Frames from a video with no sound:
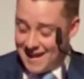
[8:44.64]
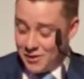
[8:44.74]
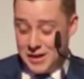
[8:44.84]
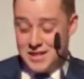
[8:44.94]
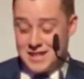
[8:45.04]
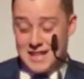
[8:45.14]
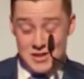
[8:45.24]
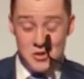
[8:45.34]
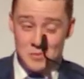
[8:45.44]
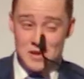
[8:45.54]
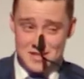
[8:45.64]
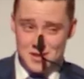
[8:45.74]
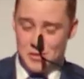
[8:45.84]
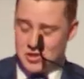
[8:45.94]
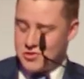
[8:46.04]
Which, as a young person,
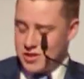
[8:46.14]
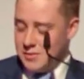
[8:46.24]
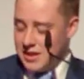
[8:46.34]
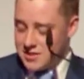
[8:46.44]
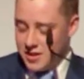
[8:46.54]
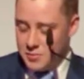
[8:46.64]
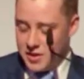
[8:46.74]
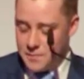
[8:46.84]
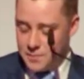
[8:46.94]
I'm extremely excited by.